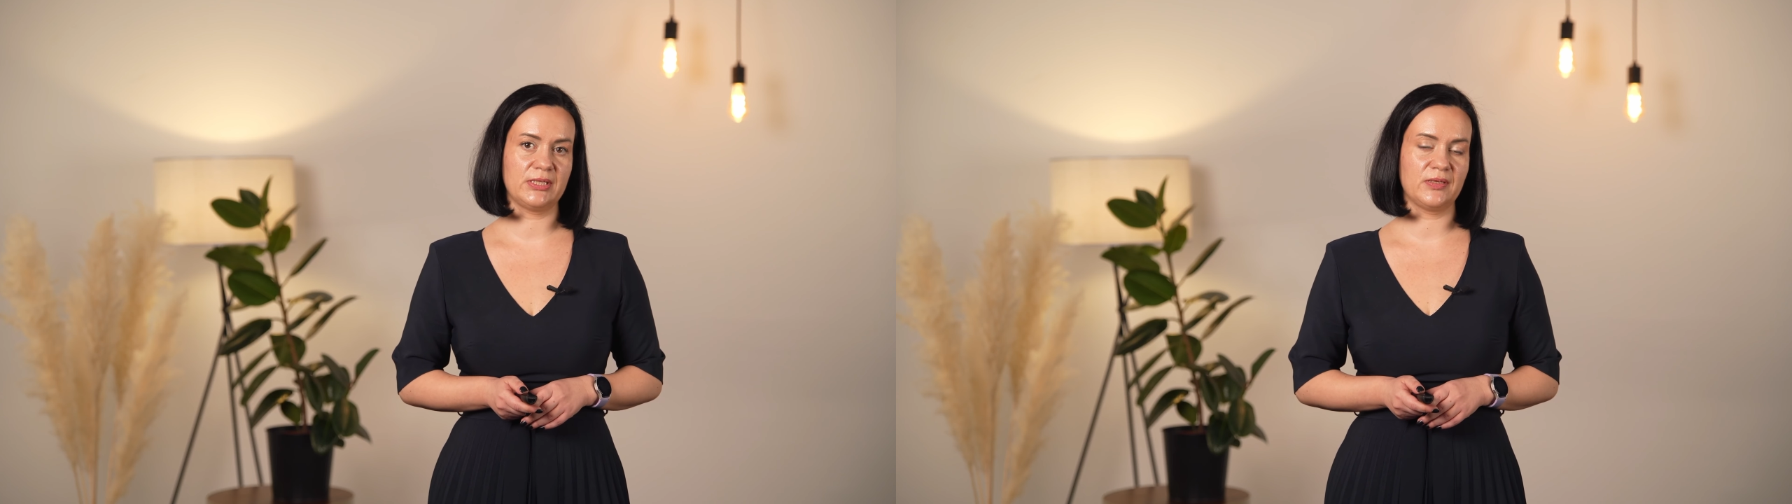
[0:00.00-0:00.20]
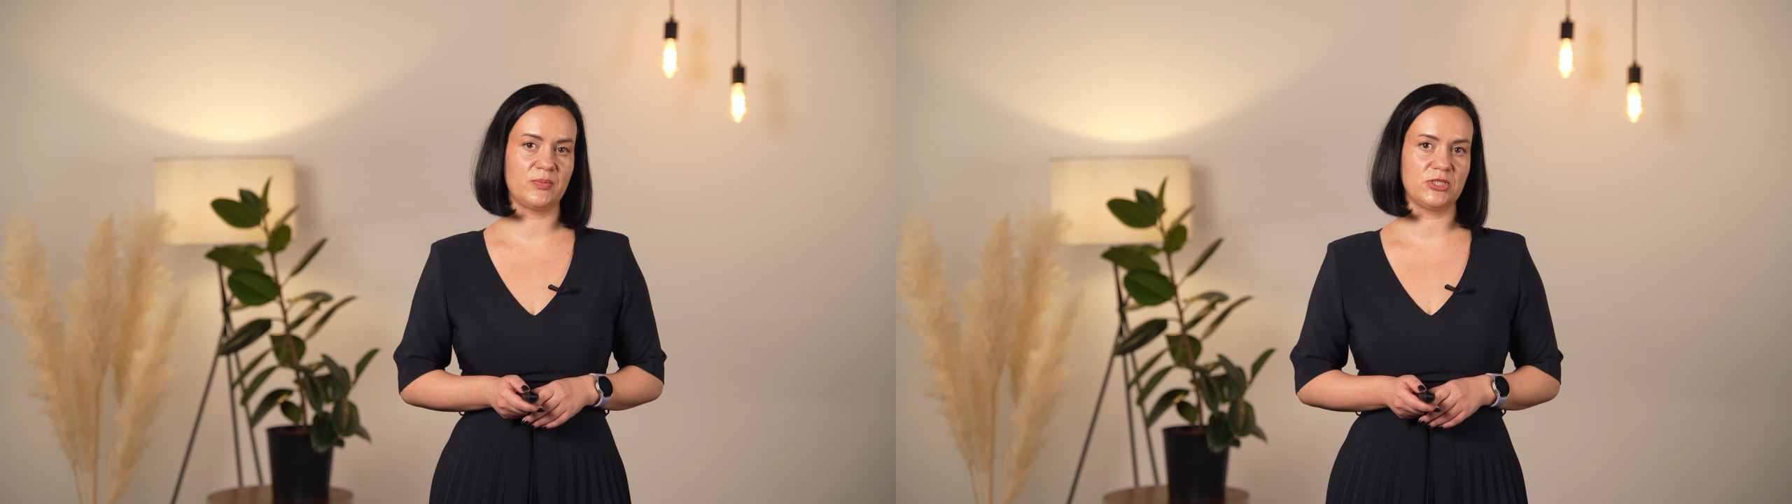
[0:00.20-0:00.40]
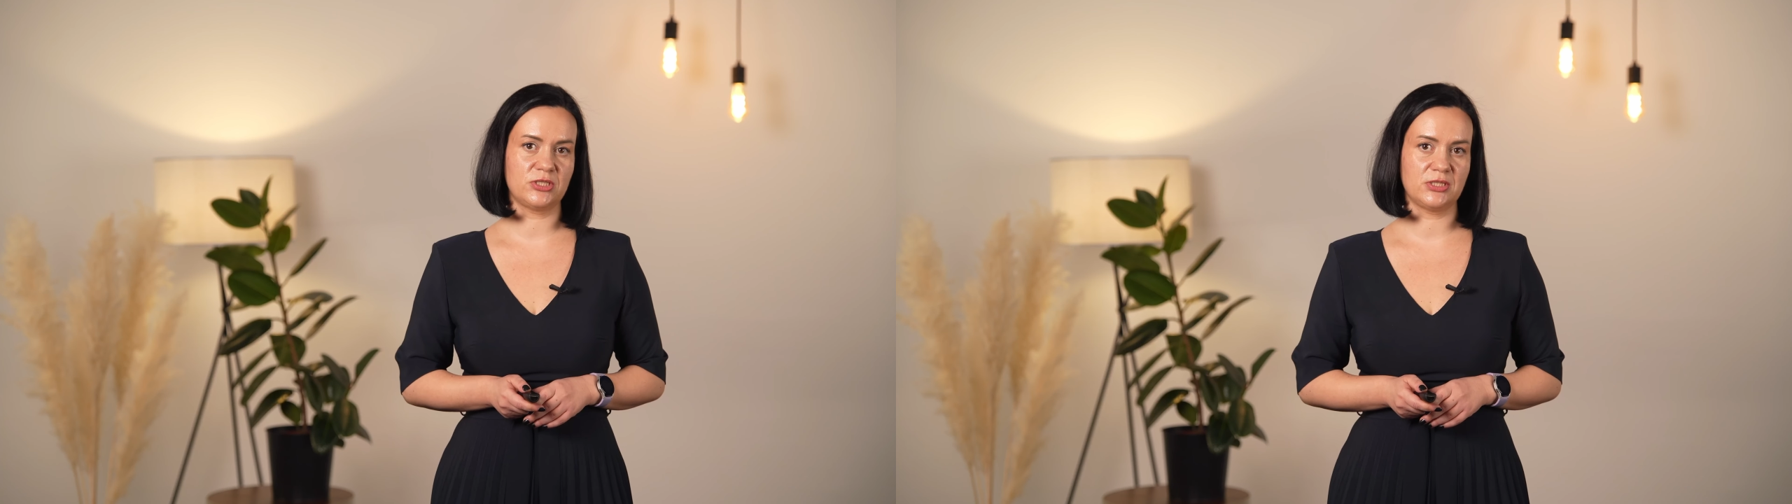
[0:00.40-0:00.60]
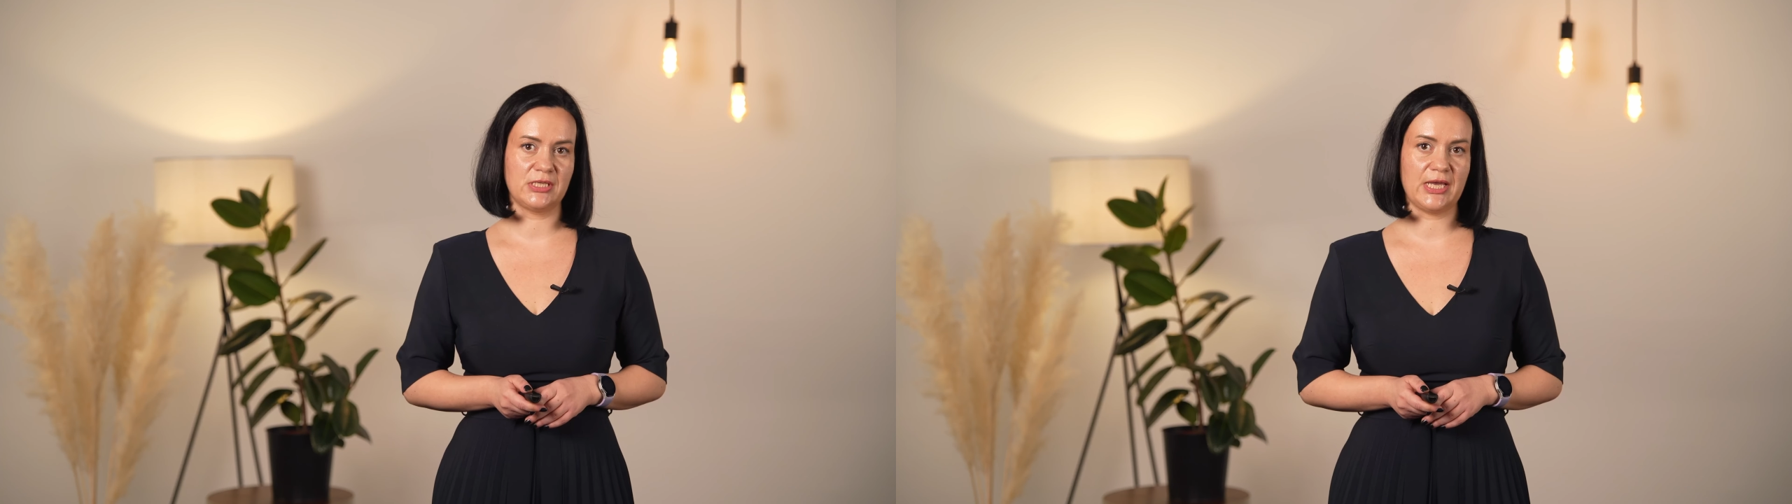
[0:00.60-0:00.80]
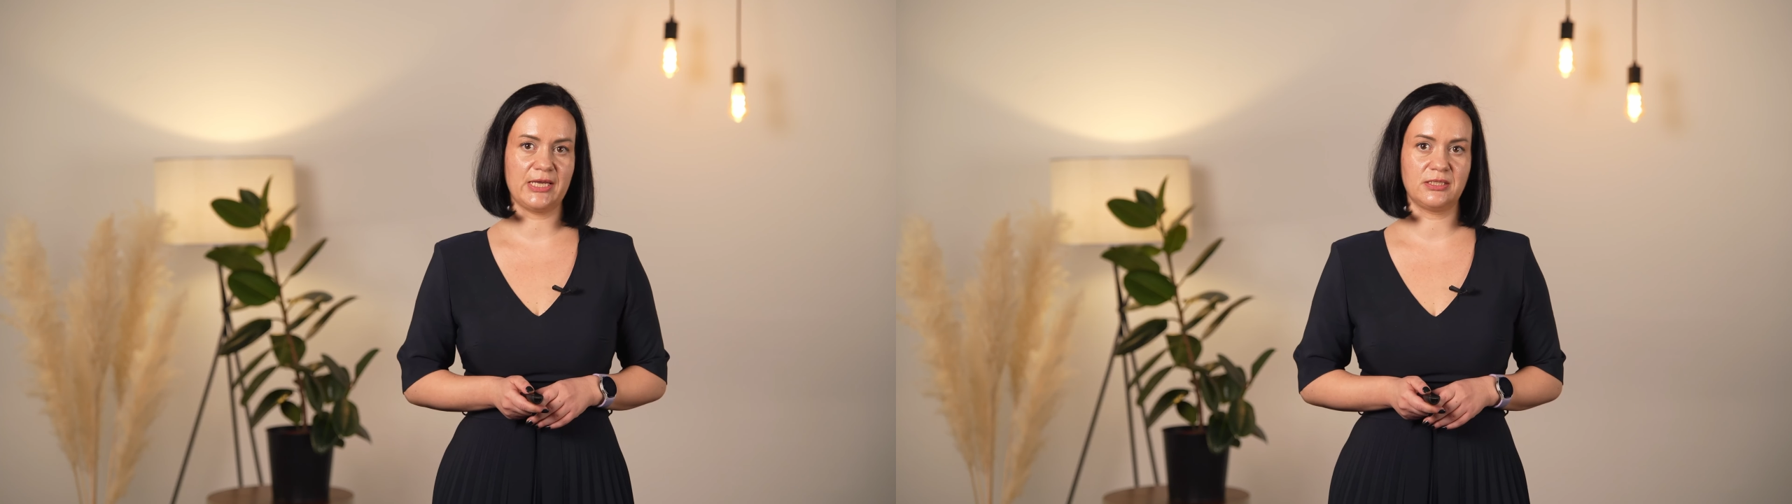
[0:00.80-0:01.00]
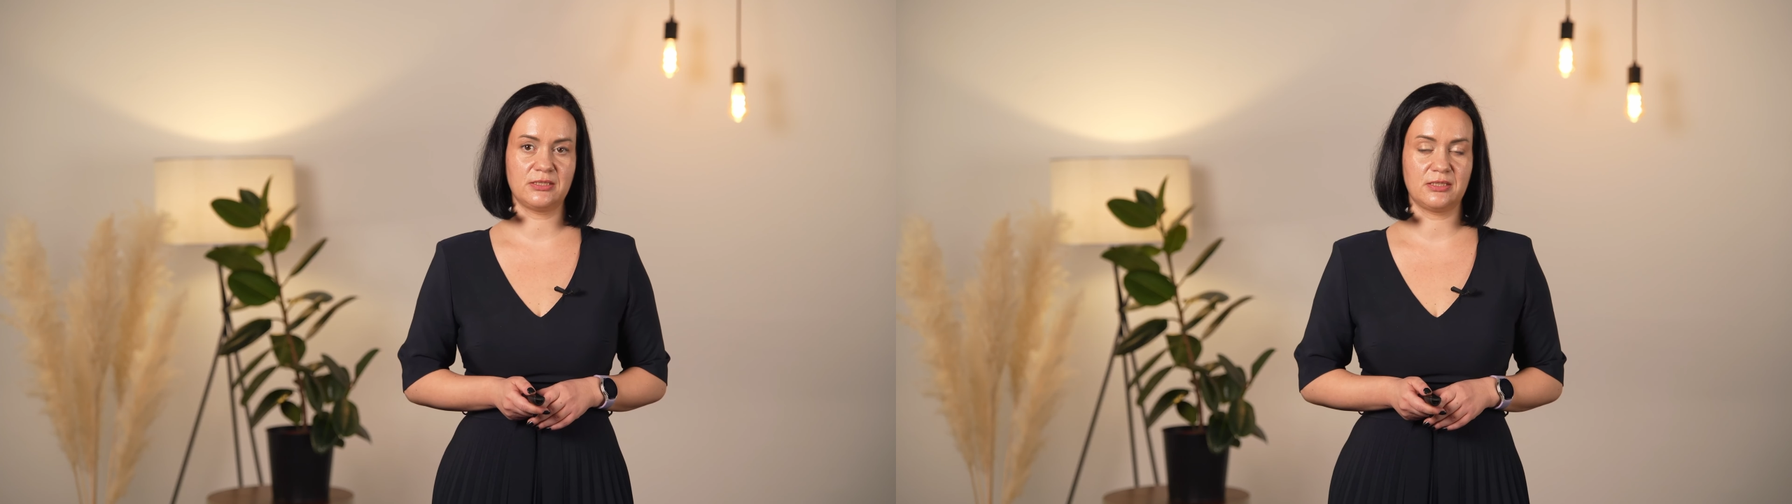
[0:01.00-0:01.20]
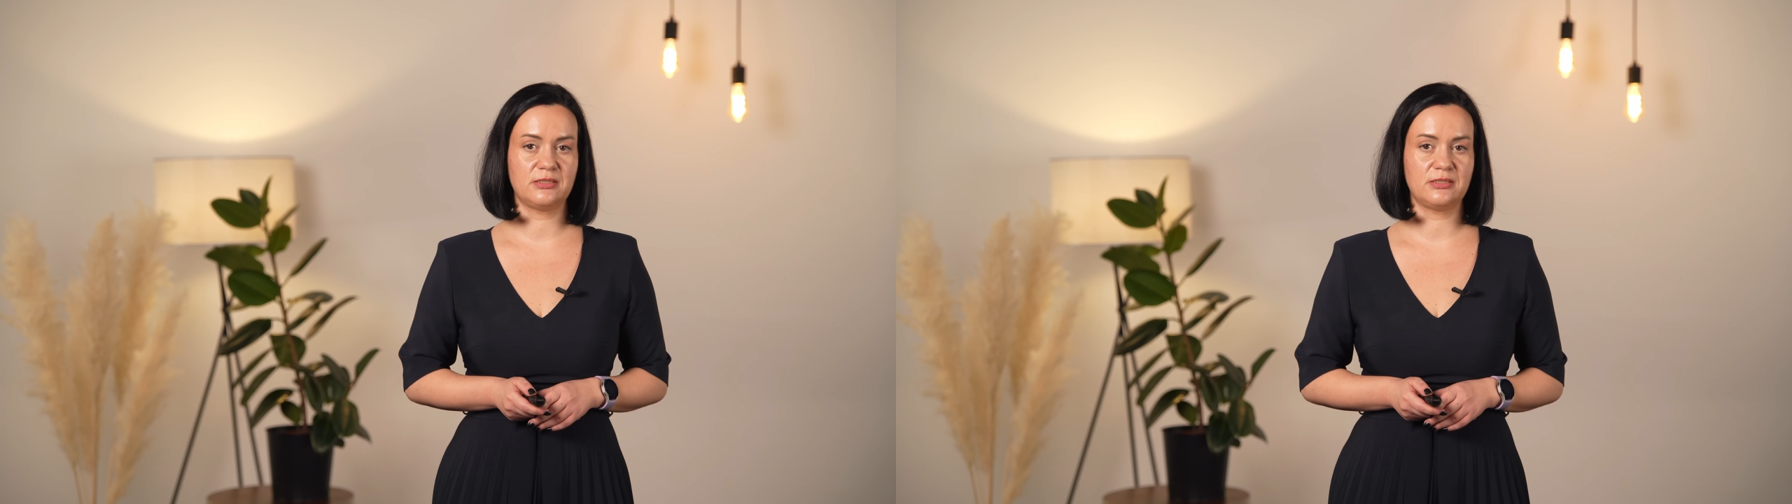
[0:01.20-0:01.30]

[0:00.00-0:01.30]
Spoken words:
Commission and